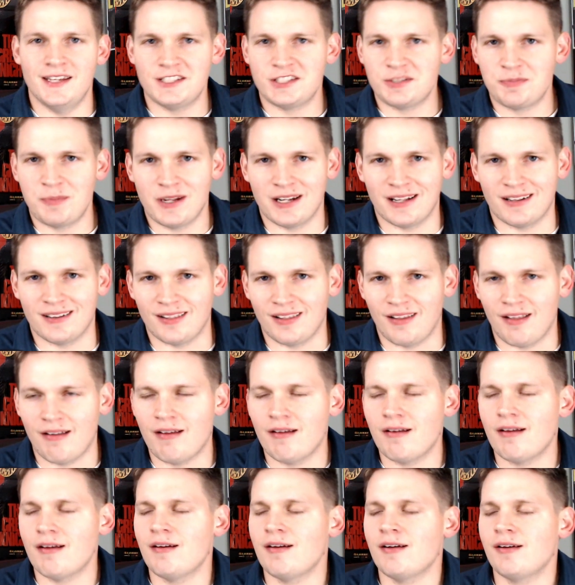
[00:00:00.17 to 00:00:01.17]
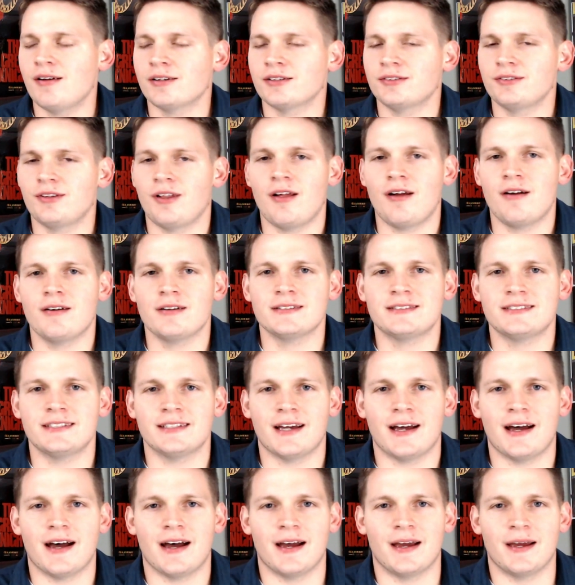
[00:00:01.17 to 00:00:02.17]
been a long, long
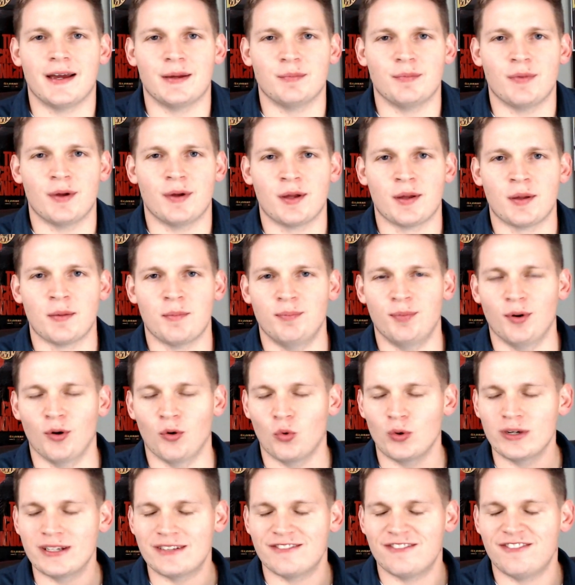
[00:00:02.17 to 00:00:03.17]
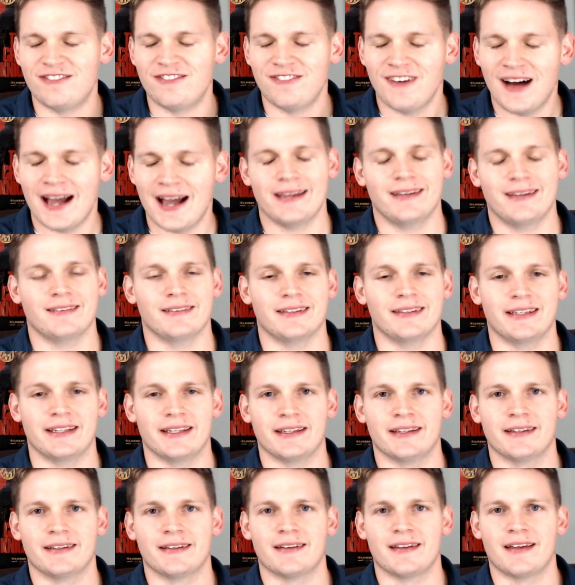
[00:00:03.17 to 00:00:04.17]
time, but we
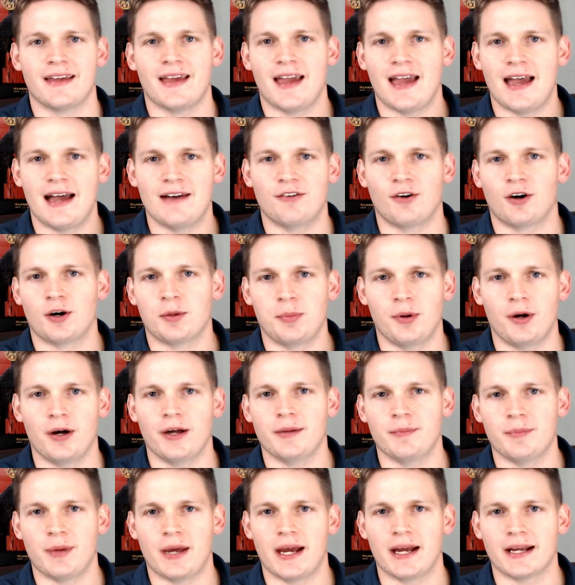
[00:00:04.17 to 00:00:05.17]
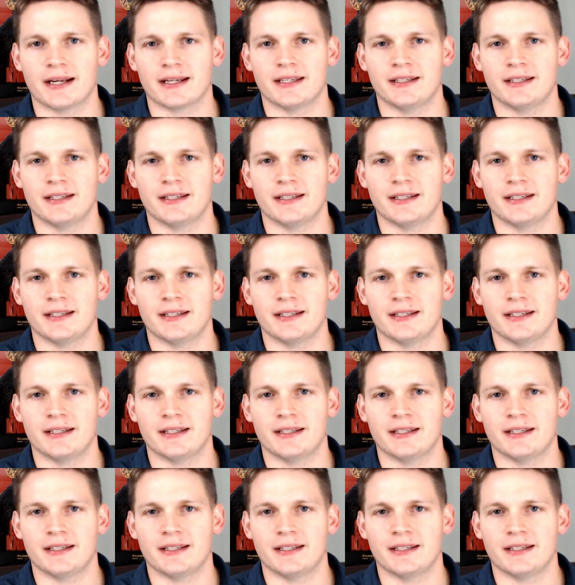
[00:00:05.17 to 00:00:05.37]
finally have our Bond back.